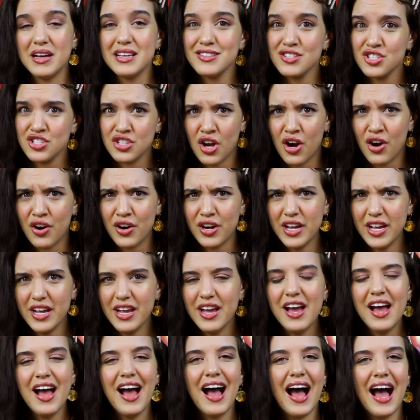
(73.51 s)

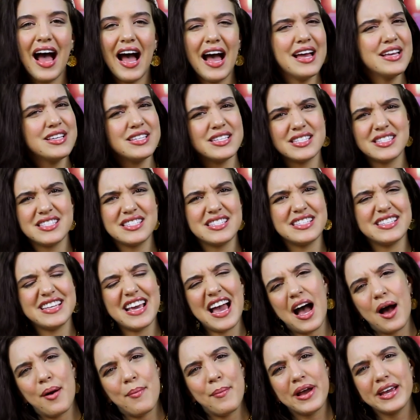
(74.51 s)
Sorry.
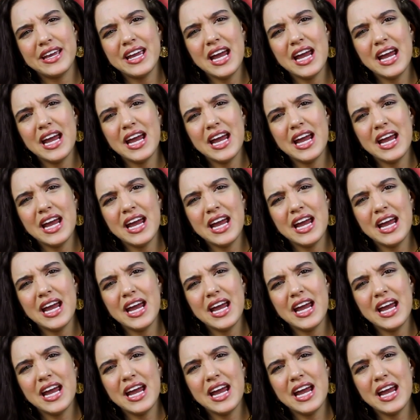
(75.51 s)
My